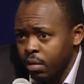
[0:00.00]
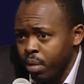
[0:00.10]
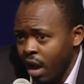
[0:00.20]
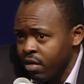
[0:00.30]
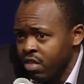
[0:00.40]

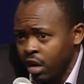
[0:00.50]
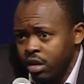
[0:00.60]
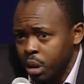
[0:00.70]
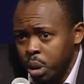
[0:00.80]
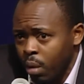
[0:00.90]
private
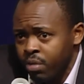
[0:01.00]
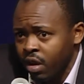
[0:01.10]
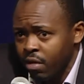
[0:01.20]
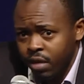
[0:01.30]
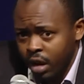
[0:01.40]
sector jobs
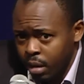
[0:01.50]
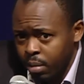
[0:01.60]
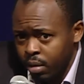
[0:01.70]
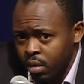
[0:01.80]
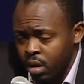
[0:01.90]

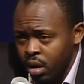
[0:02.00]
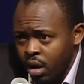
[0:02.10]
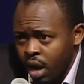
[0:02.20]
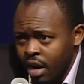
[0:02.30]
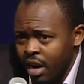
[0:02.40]
available,
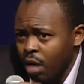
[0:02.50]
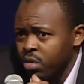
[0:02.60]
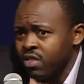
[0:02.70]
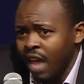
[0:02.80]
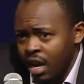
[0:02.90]
had an
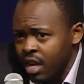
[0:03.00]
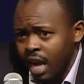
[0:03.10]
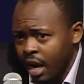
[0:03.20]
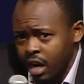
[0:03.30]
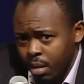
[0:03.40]
outstanding
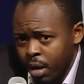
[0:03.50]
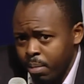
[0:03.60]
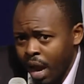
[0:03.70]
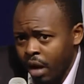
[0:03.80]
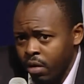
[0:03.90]
academic
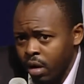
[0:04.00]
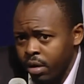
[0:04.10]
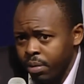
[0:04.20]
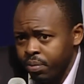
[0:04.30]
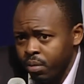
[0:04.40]
background,
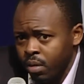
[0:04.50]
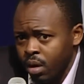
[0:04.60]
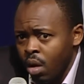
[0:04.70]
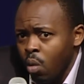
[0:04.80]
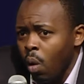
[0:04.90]

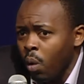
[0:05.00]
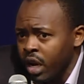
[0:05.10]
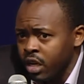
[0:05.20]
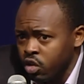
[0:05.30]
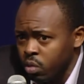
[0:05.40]
were
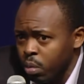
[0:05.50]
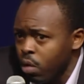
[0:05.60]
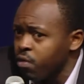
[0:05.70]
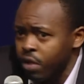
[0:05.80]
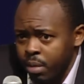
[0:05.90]
willing to
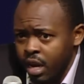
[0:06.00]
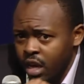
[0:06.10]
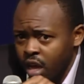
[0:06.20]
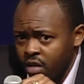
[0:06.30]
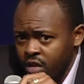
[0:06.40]
move in many
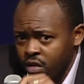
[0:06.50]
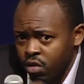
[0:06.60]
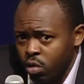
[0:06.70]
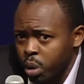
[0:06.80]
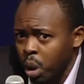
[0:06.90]
cases
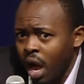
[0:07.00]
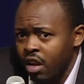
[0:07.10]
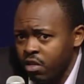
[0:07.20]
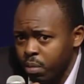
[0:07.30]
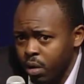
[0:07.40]
to
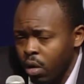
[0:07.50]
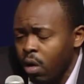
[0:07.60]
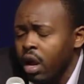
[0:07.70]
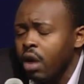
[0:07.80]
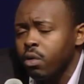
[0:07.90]
Johannesburg or
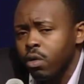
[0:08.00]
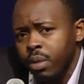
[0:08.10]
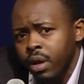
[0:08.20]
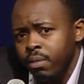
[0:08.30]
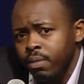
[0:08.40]
Nairobi,